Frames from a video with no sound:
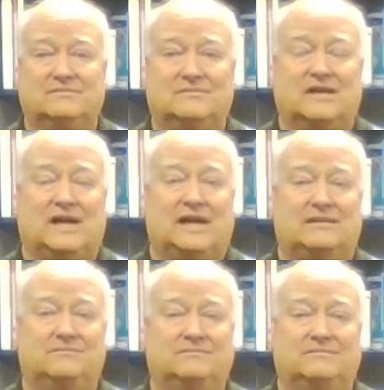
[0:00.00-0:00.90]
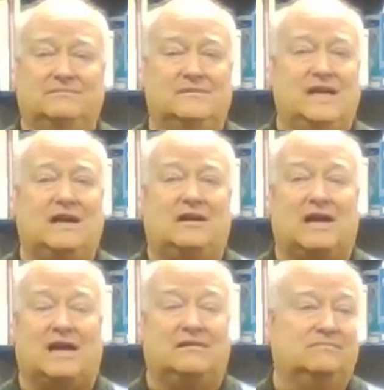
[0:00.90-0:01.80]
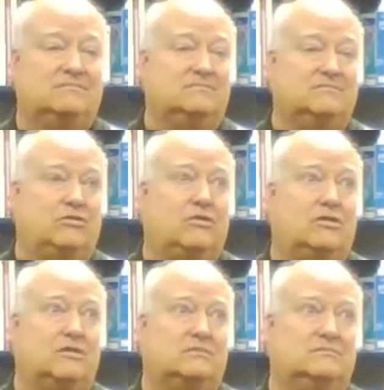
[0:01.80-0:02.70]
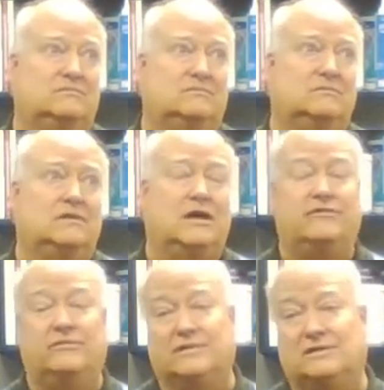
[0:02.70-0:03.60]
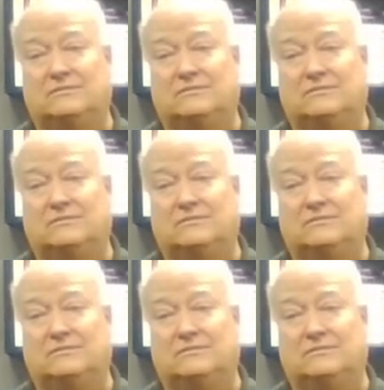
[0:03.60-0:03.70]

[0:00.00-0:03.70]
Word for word: like the internet or government